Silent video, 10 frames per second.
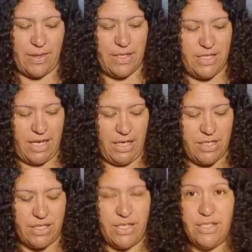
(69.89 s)
The
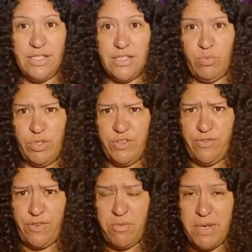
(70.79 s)
challenge is wish
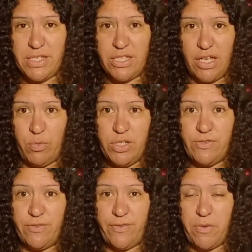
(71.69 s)
fulfillment. So wish
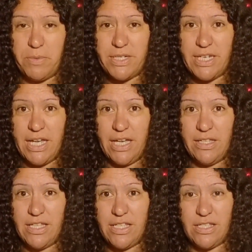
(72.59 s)
fulfillment here.
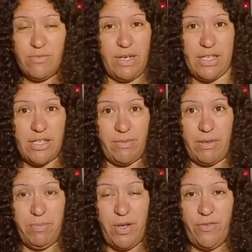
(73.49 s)
This is really
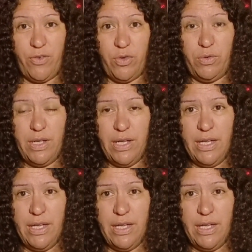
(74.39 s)
something beautiful.